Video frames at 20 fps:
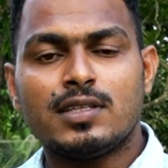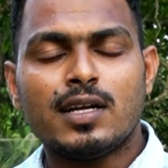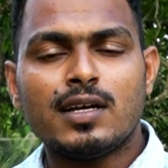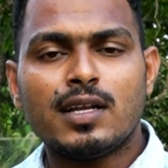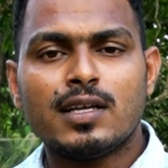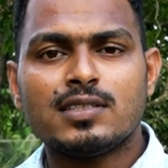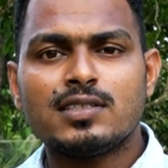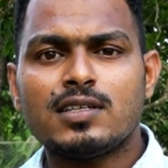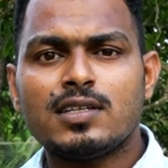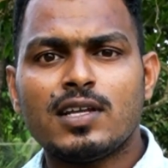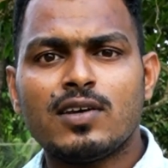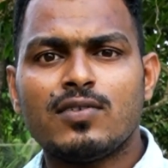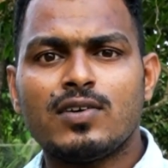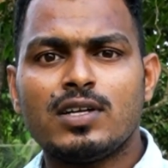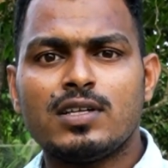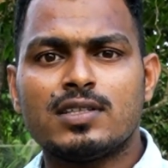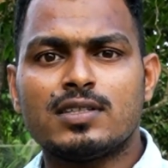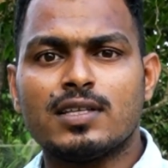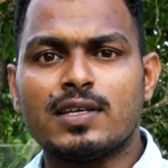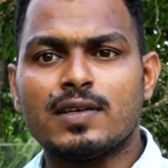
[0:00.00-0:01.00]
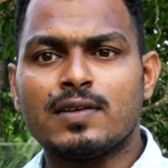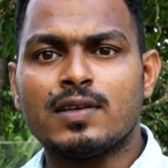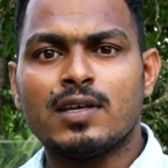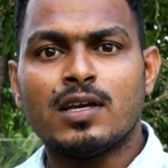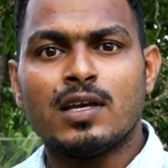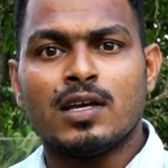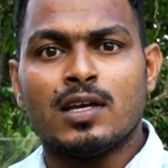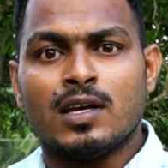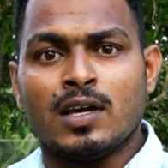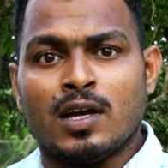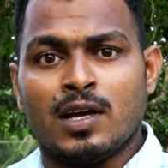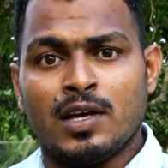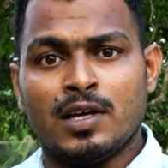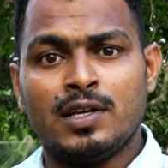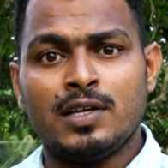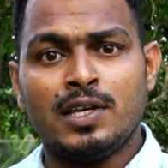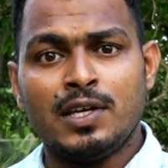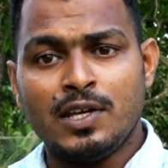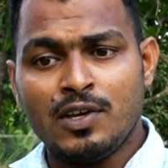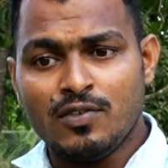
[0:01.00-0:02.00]
they doesn't have anything.
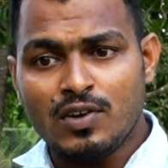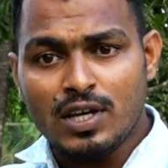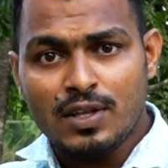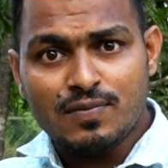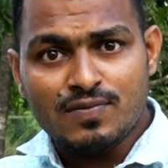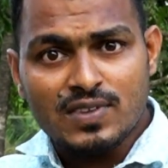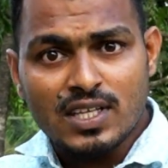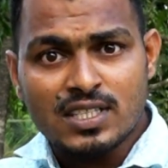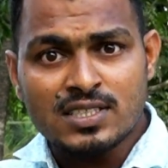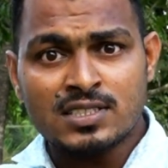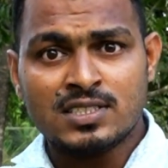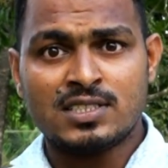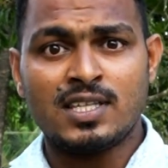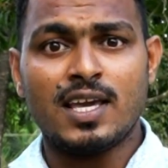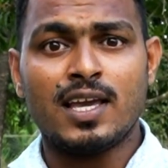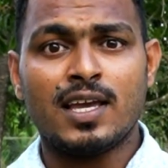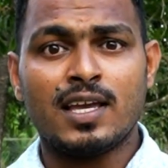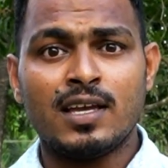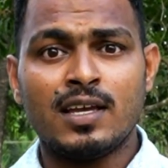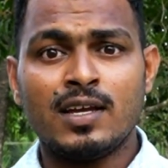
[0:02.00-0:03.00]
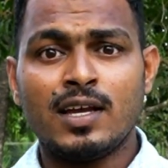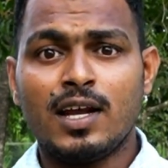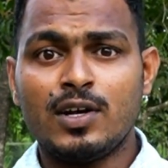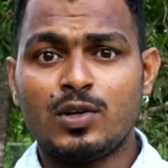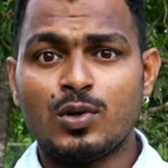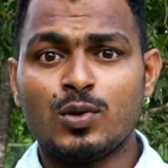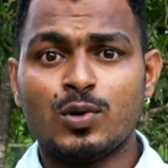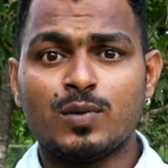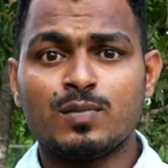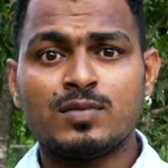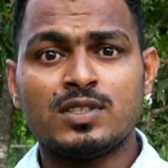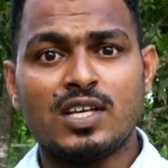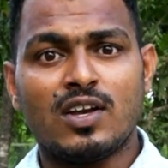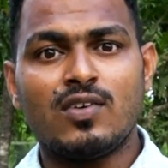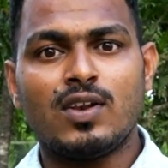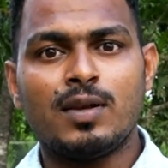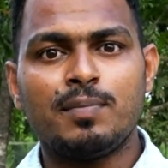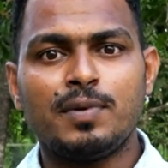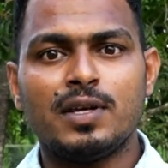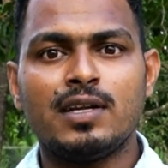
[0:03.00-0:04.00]
Even if they stay at home, they
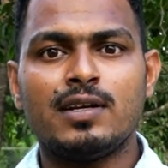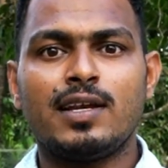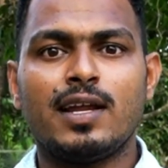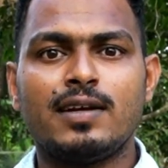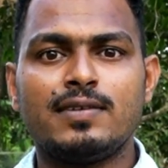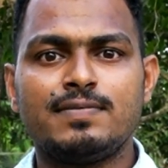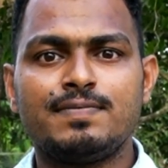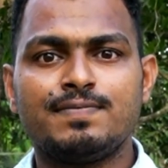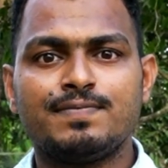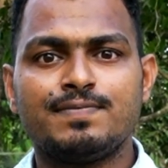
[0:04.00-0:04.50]
will be dead